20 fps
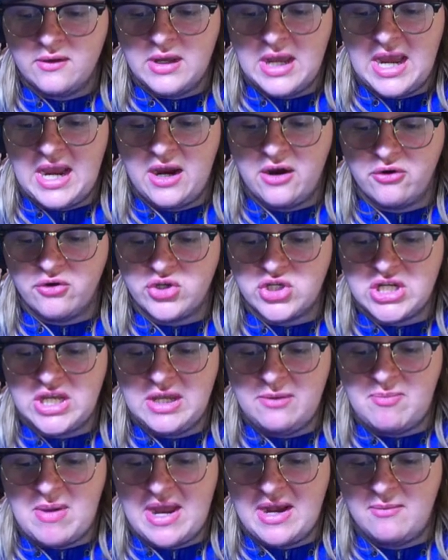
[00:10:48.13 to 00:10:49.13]
Air
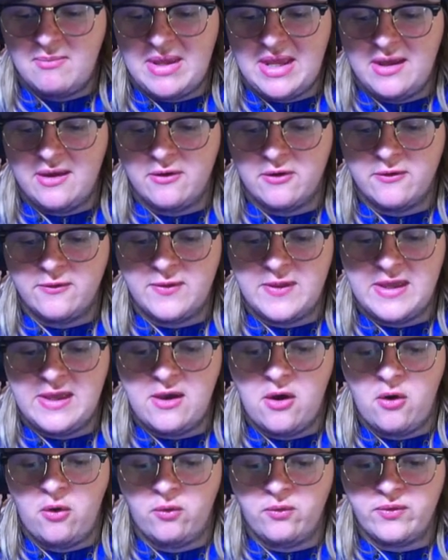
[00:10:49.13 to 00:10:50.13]
Cheep enemy are
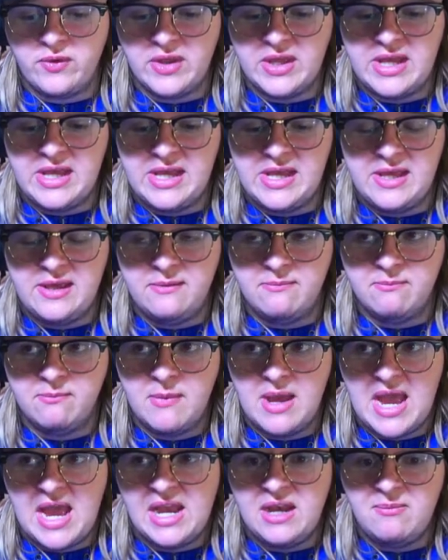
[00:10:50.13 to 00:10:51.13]
the only
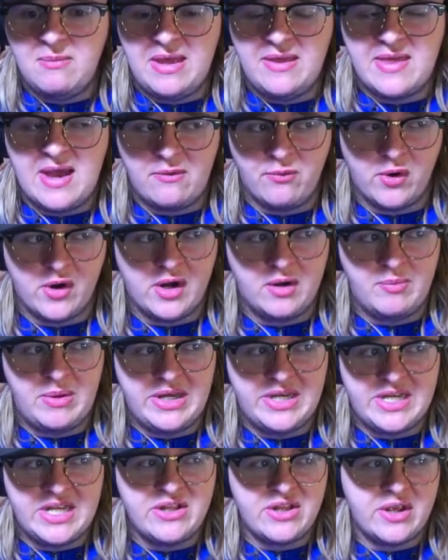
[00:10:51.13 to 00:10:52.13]
enemy that we're going to
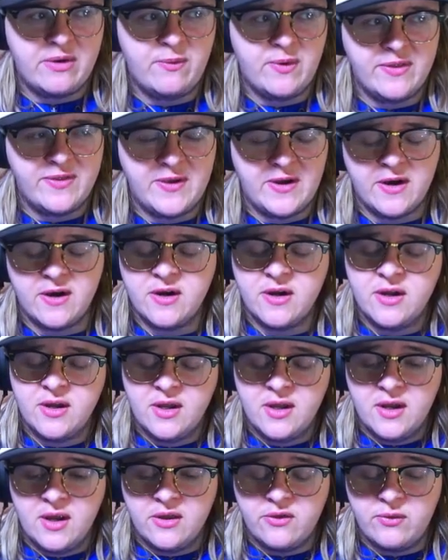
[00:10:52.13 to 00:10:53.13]
be dealing with here,
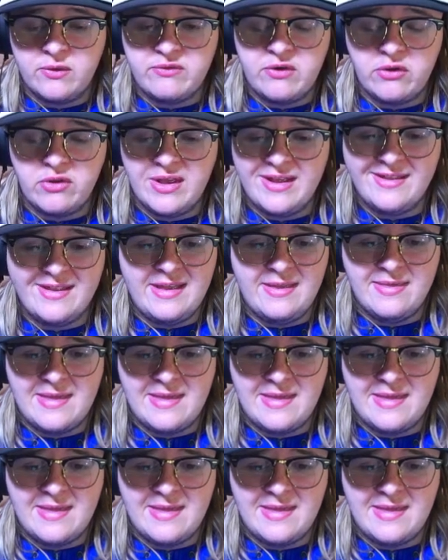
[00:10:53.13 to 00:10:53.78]
because we've only seen